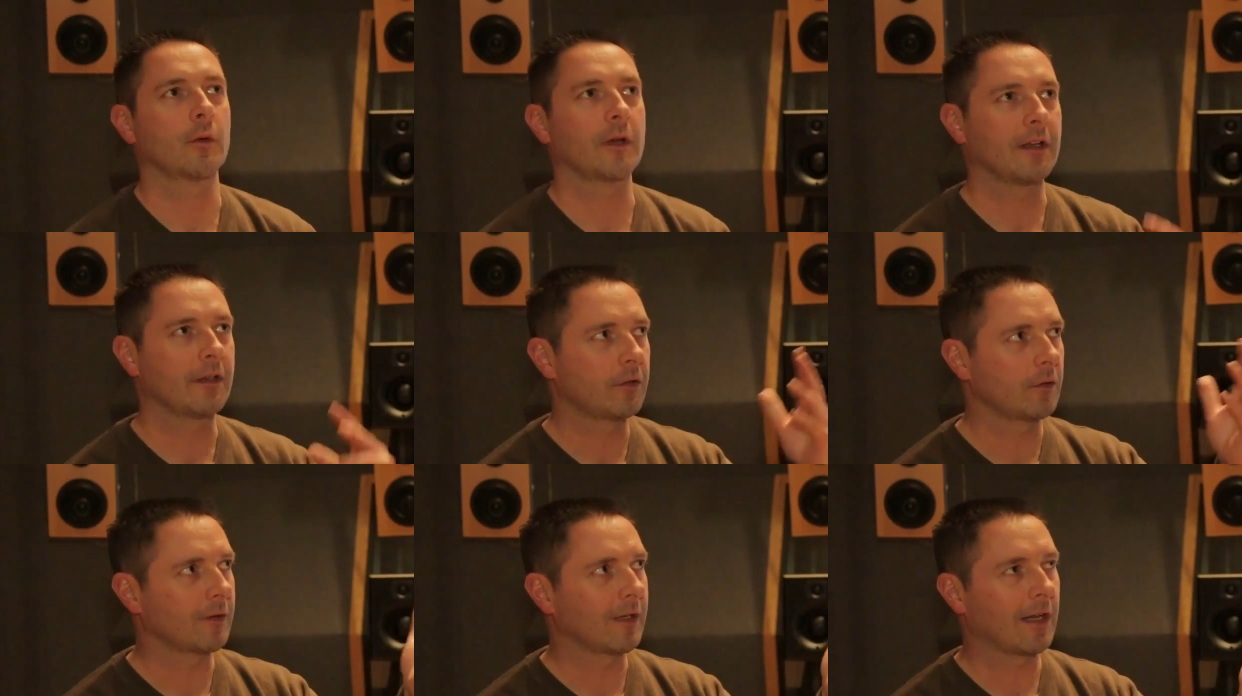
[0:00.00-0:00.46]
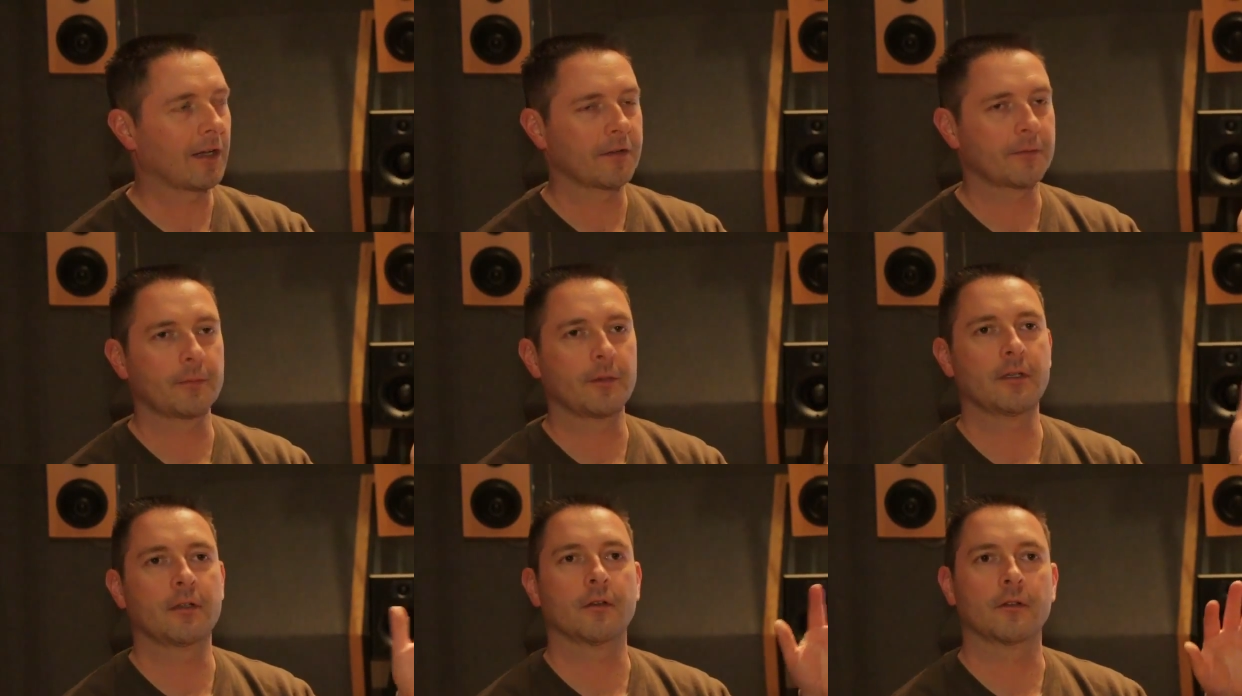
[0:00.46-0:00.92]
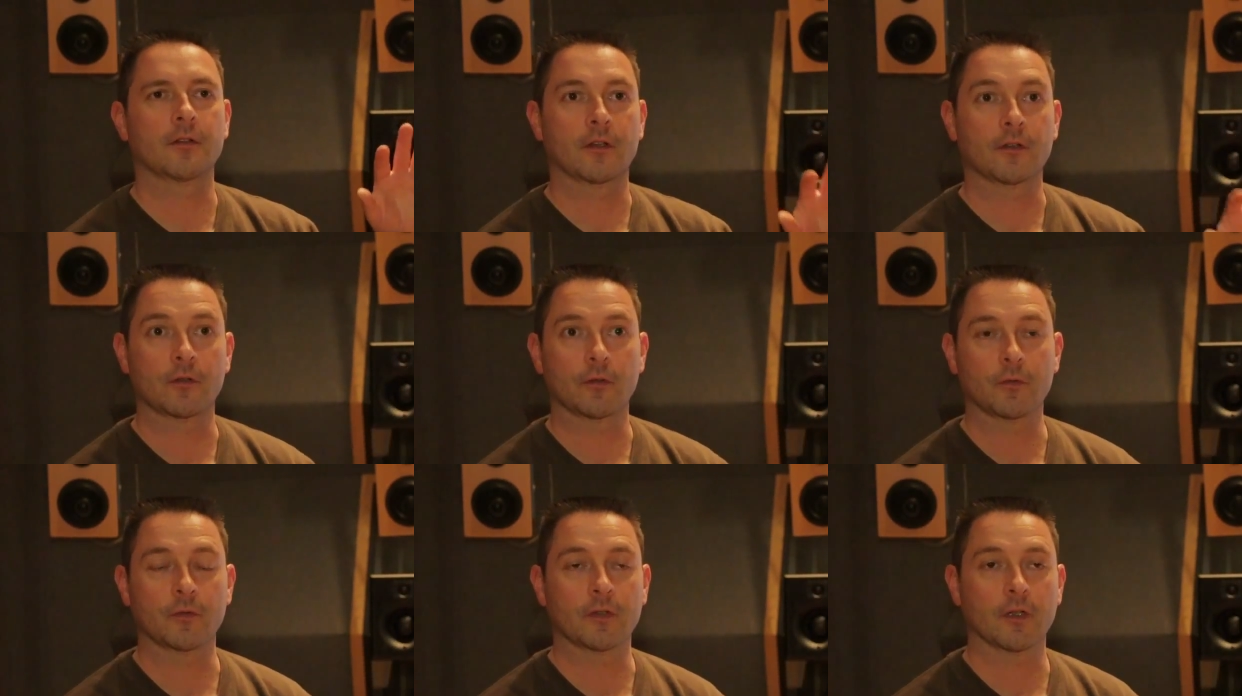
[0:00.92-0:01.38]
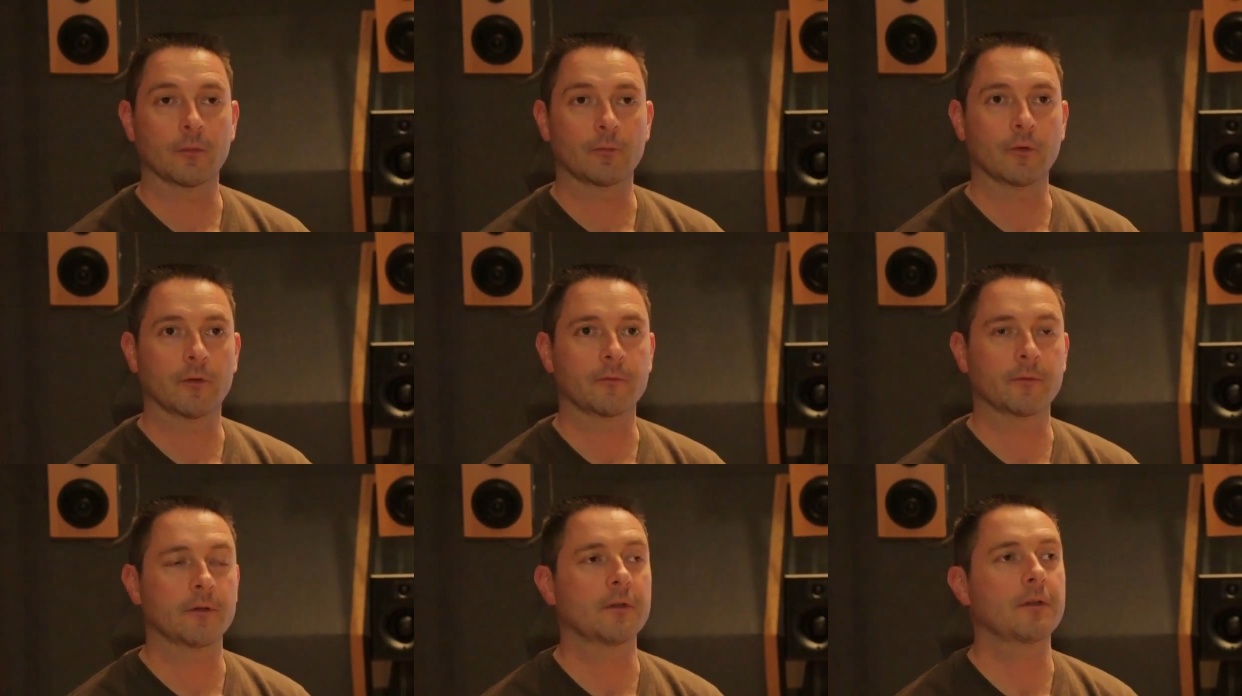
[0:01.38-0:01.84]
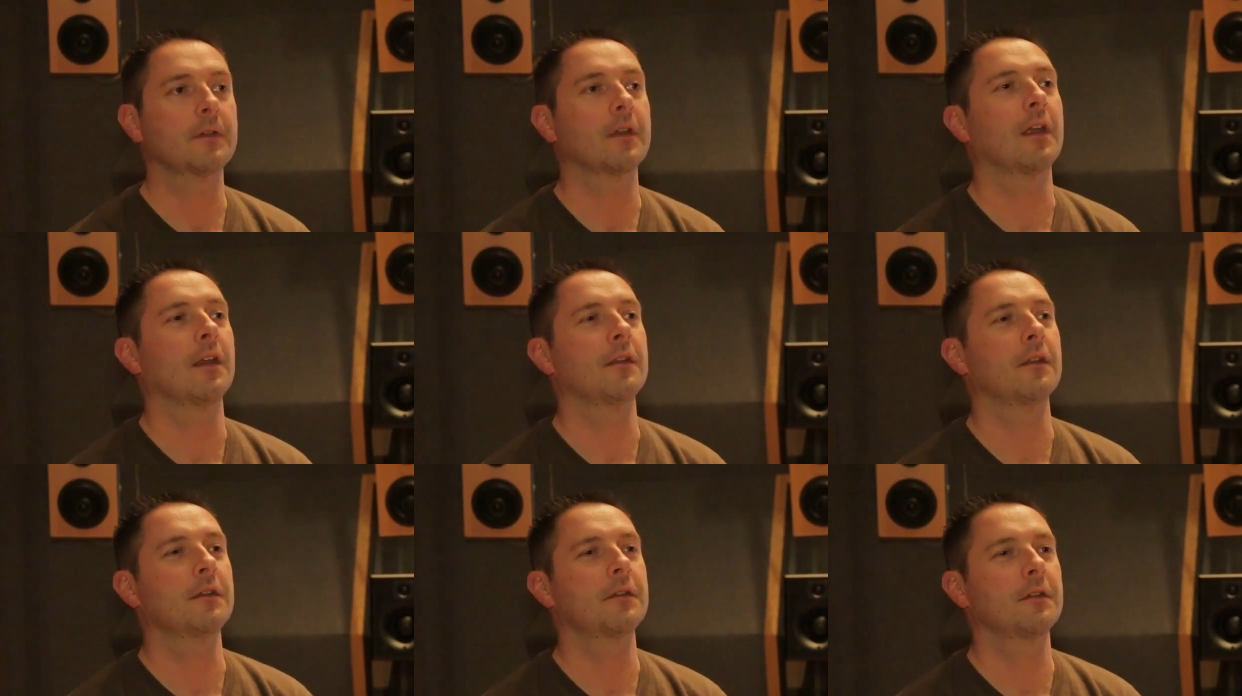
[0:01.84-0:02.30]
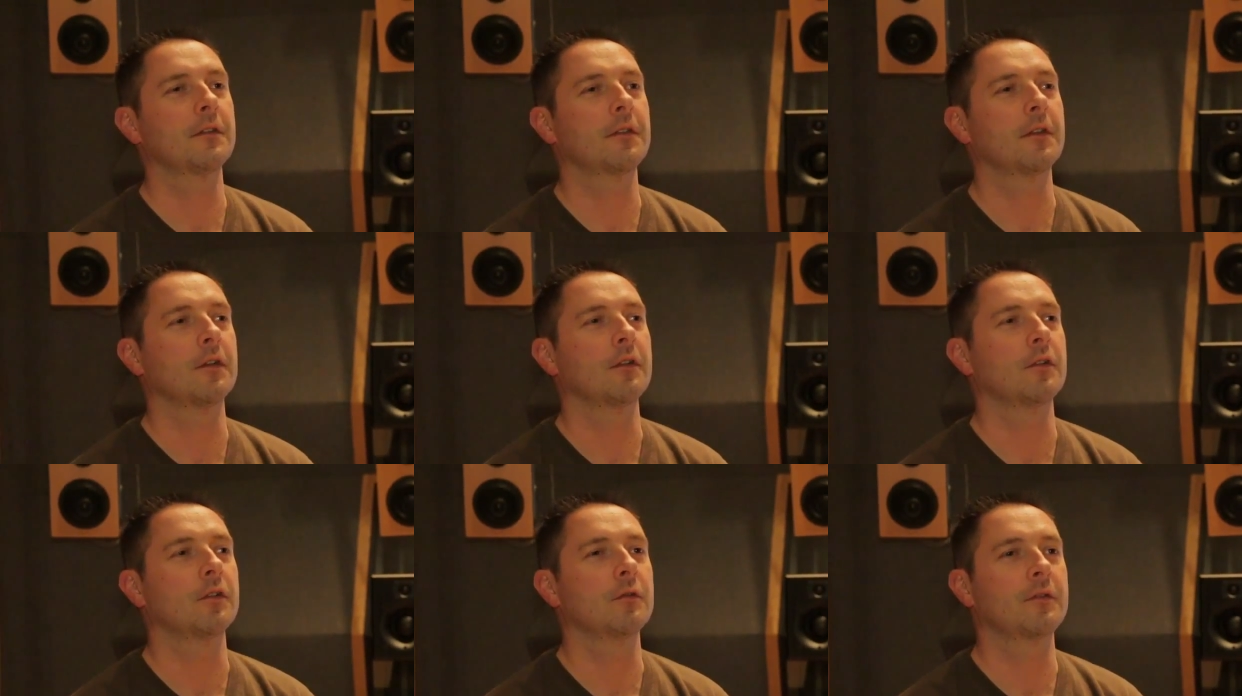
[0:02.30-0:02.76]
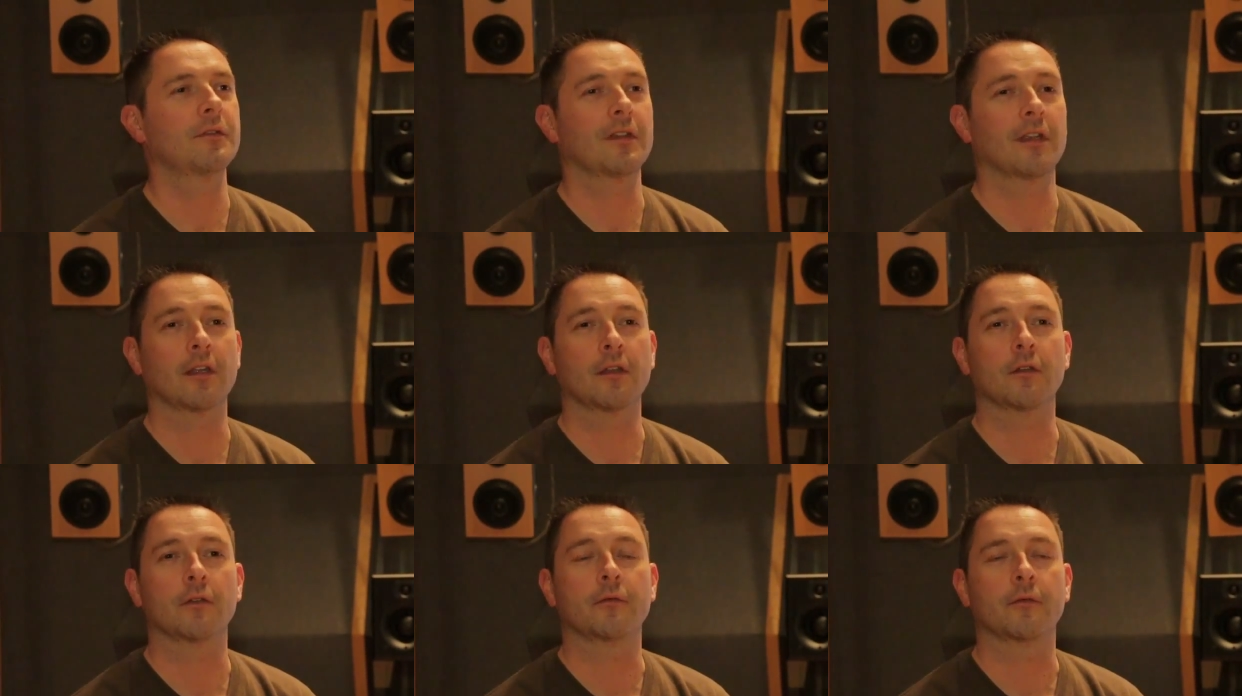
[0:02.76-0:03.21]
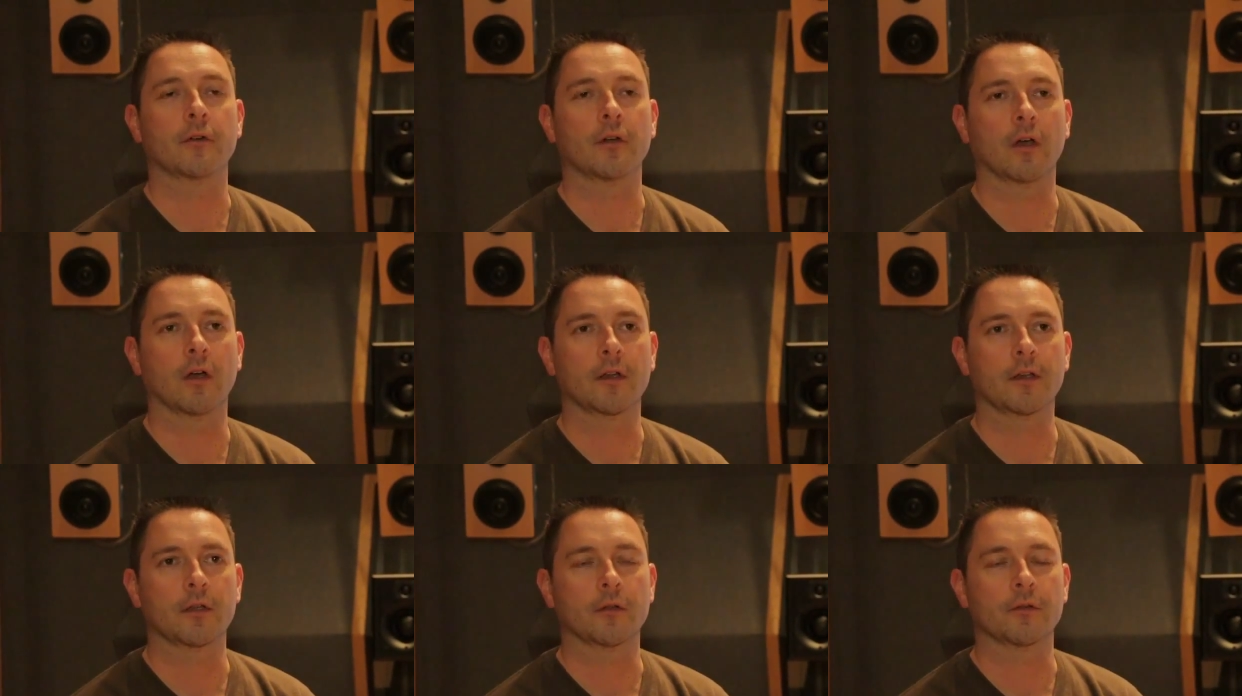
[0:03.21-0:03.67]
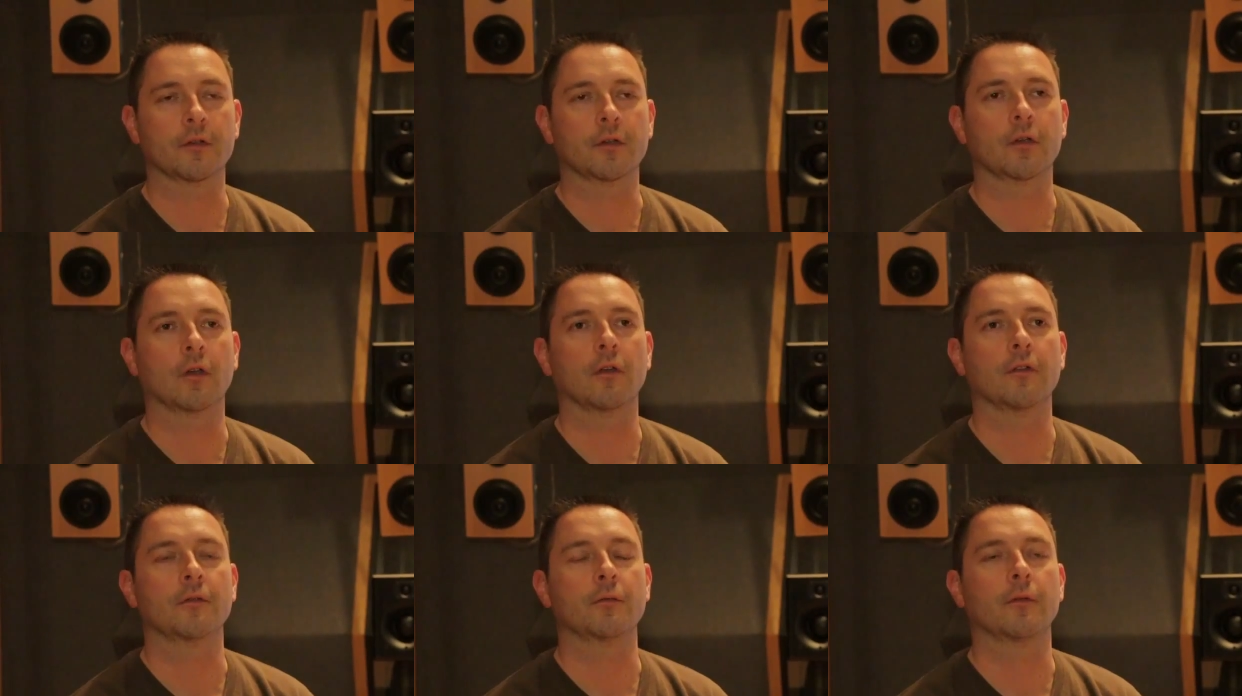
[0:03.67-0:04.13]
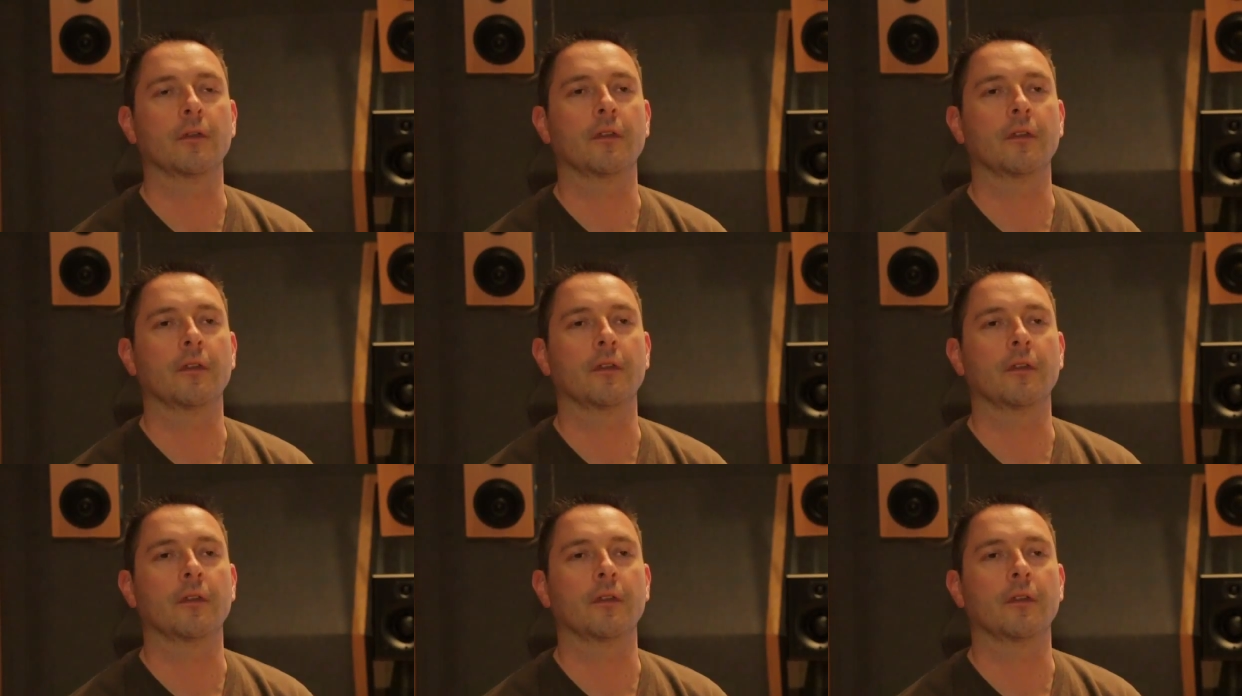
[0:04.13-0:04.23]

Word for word: twenty-two loudspeakers and two subwoofers, and this is their new standard for audio that goes